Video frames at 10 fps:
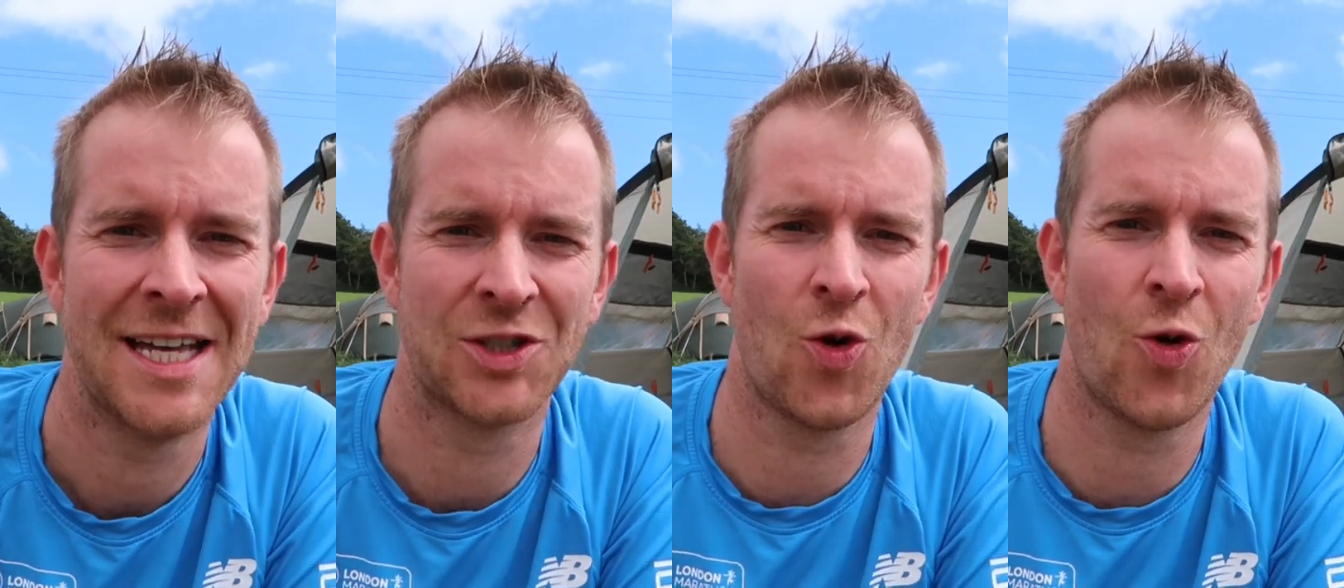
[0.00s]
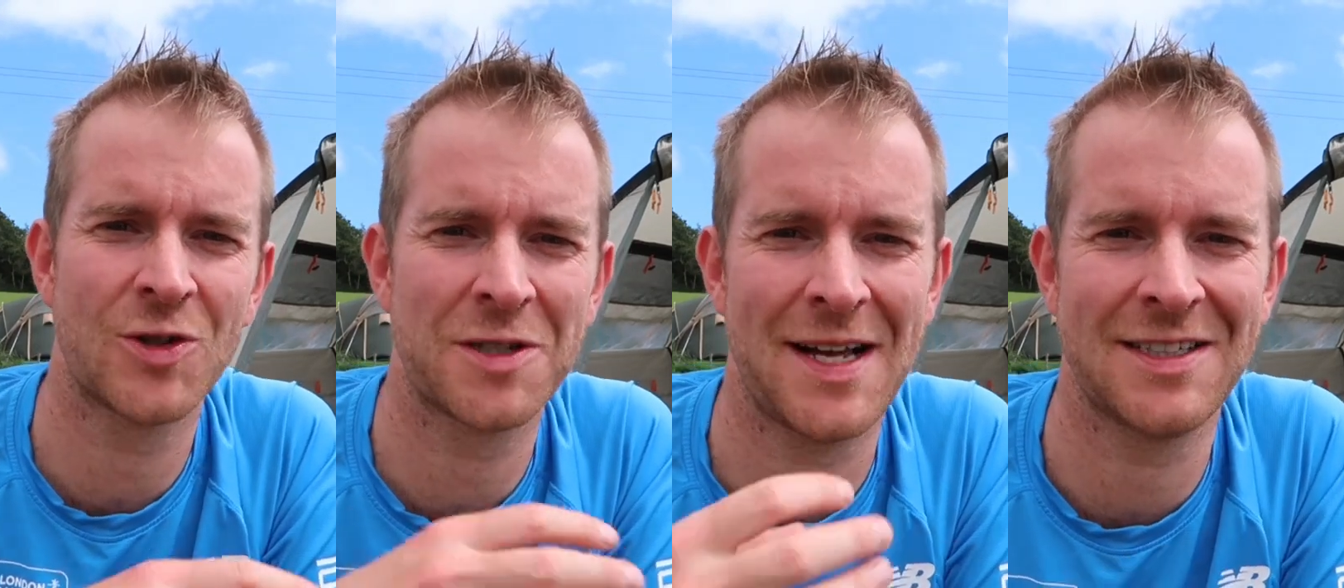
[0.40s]
is
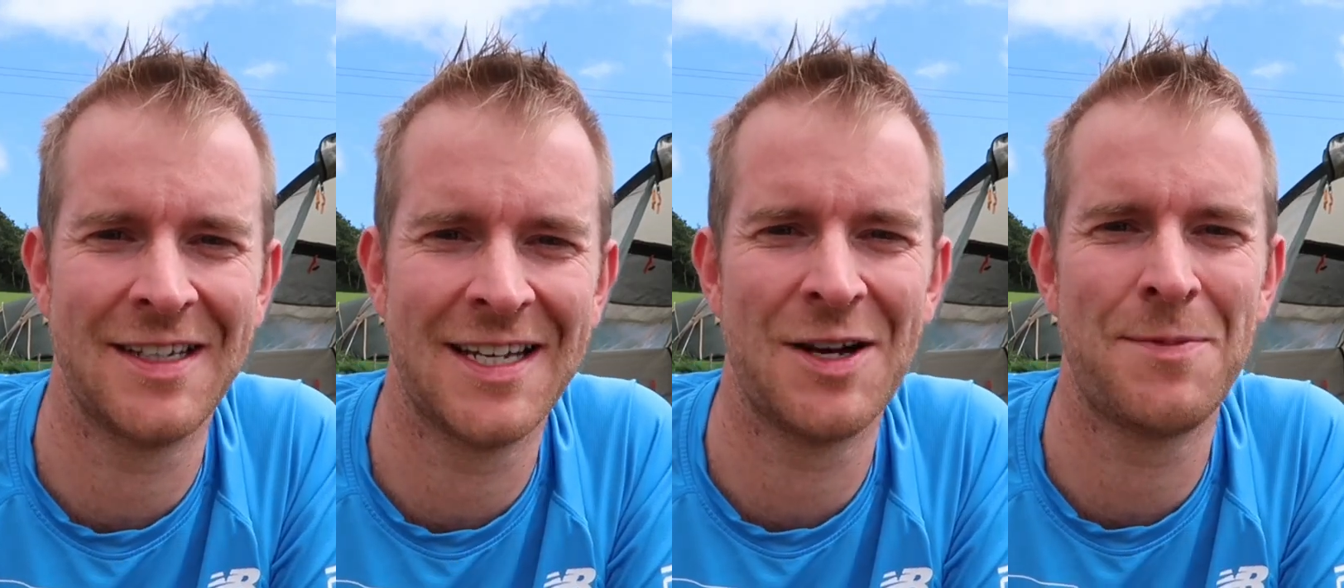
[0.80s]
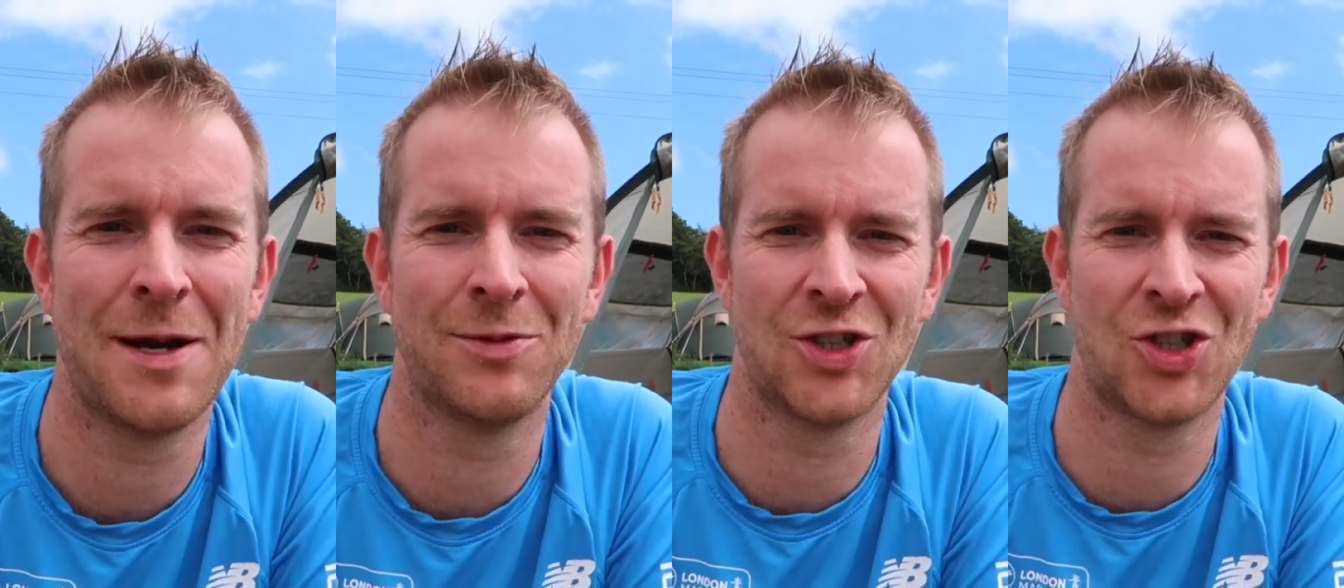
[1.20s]
automatically going to
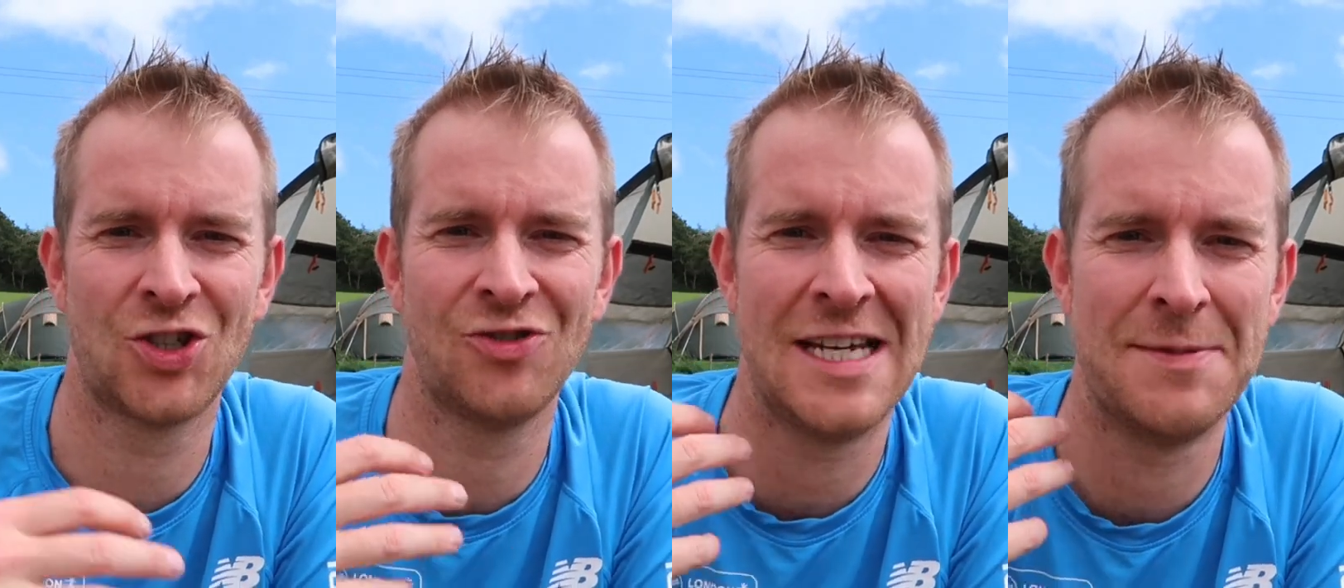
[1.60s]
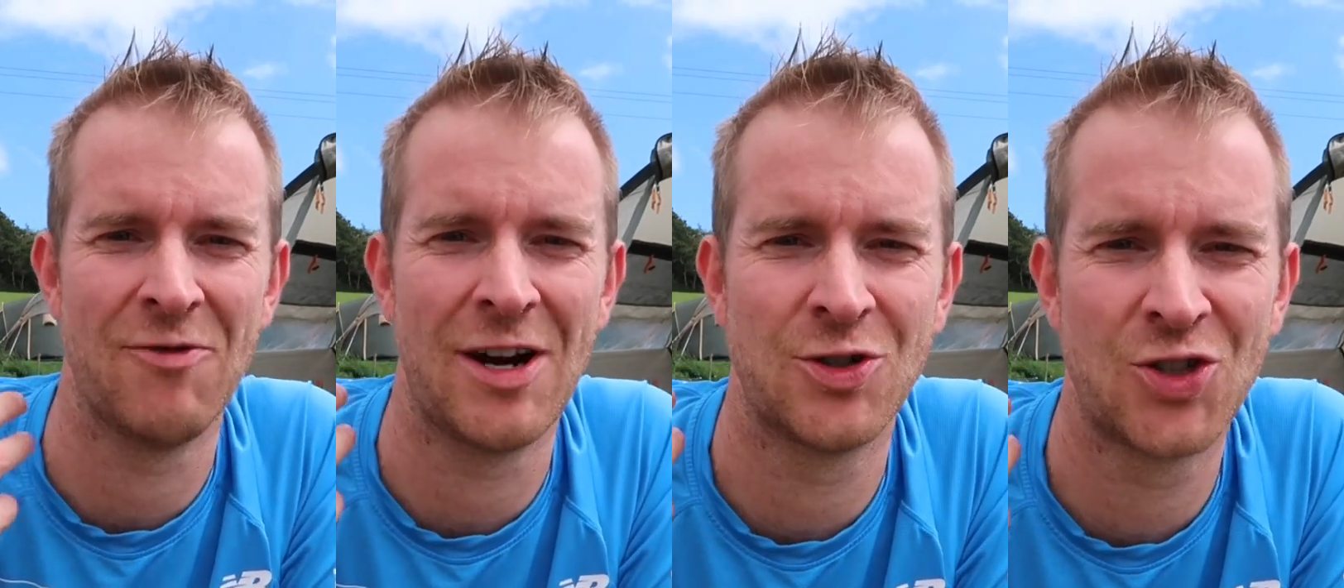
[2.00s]
be able to
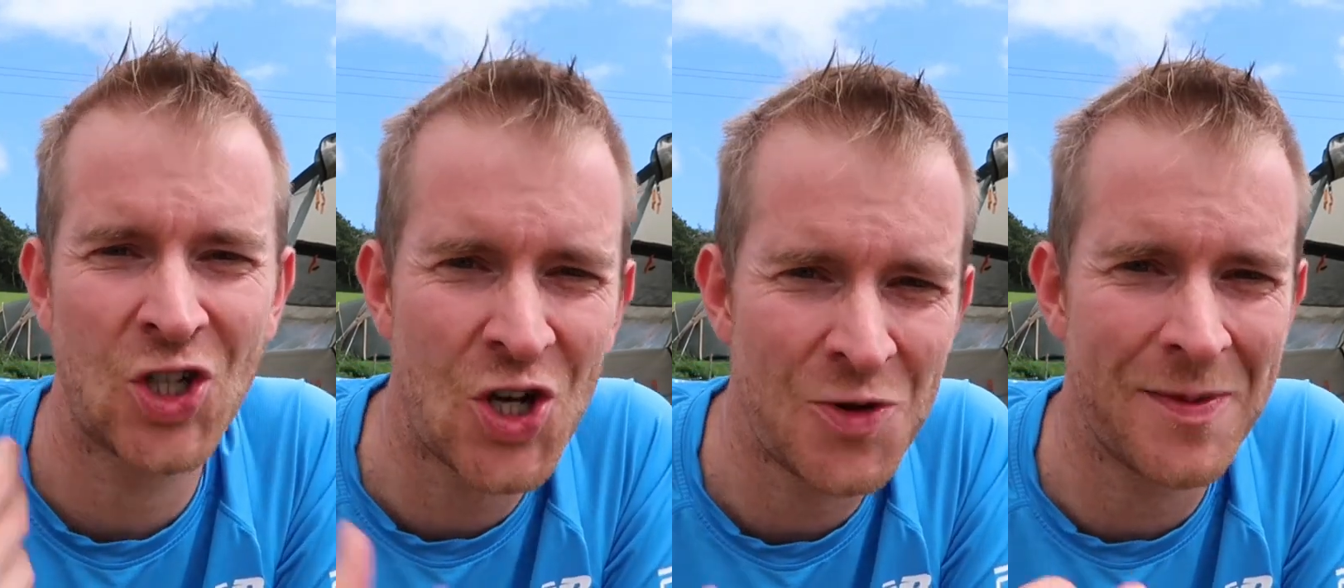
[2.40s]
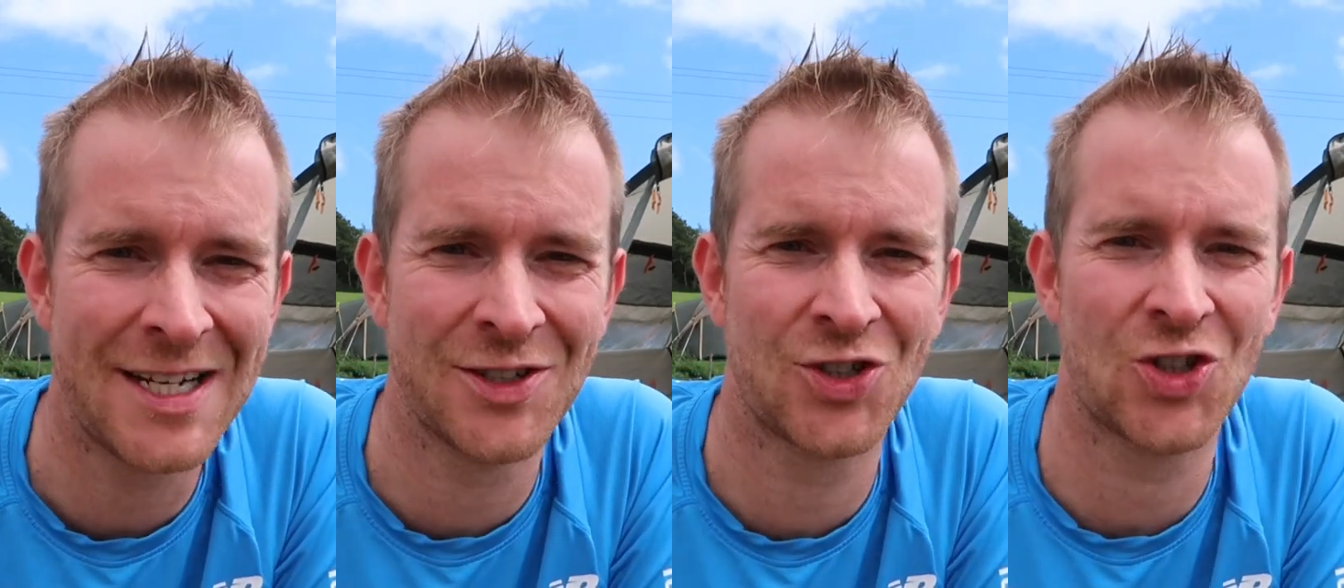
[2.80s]
stream around 2
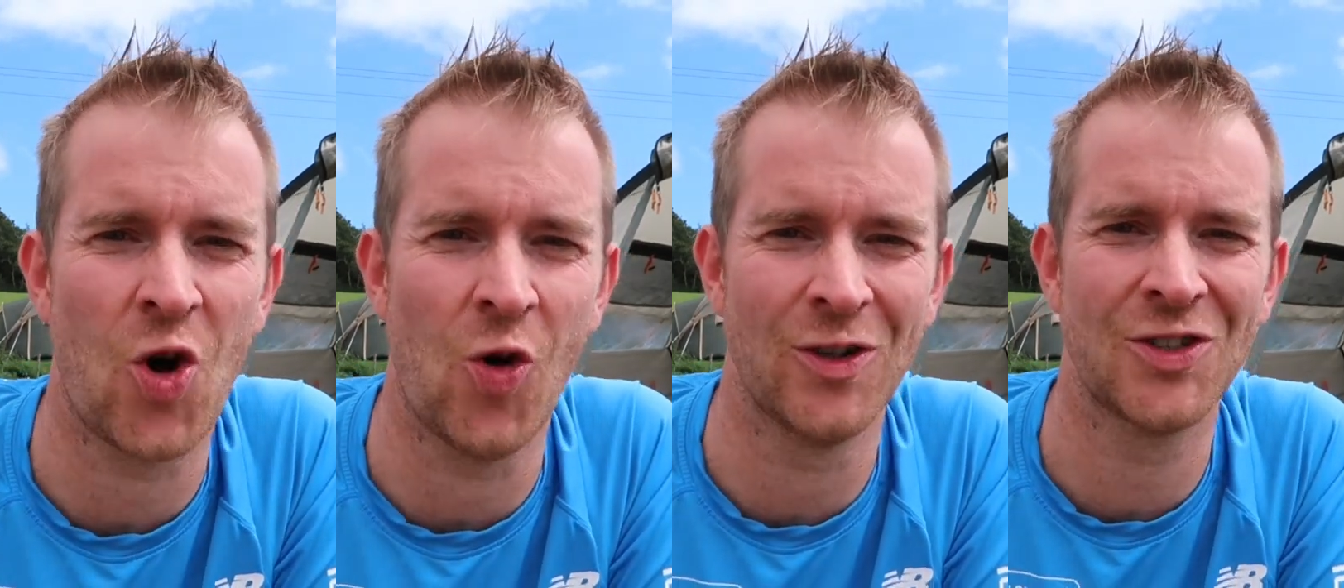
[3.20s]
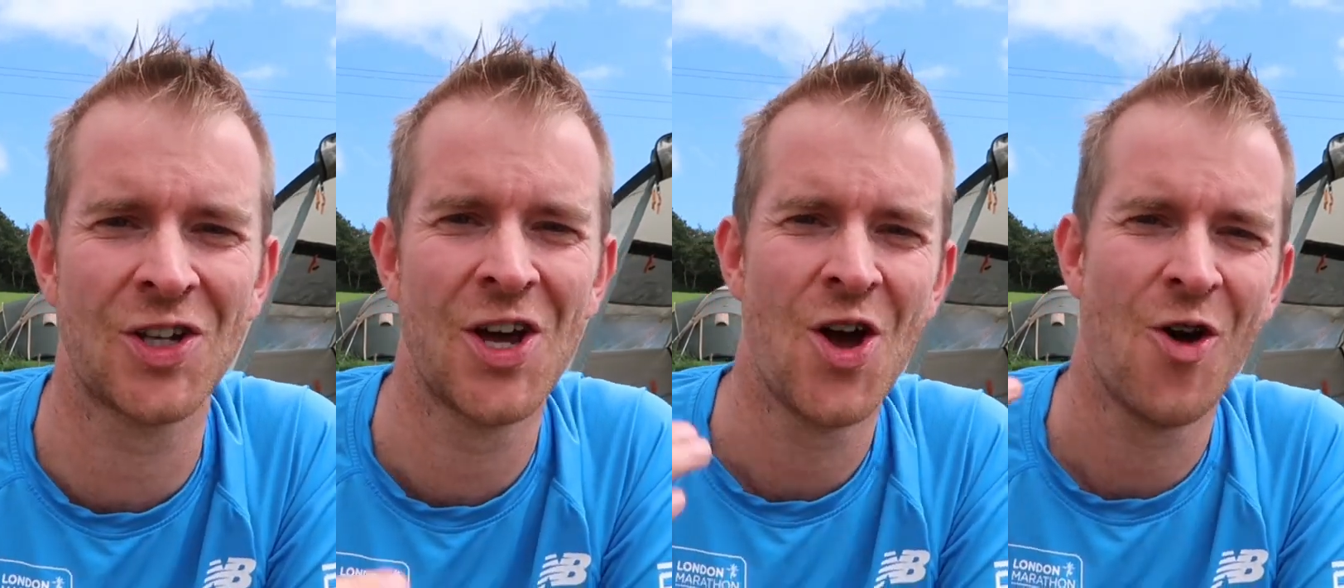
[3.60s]
million songs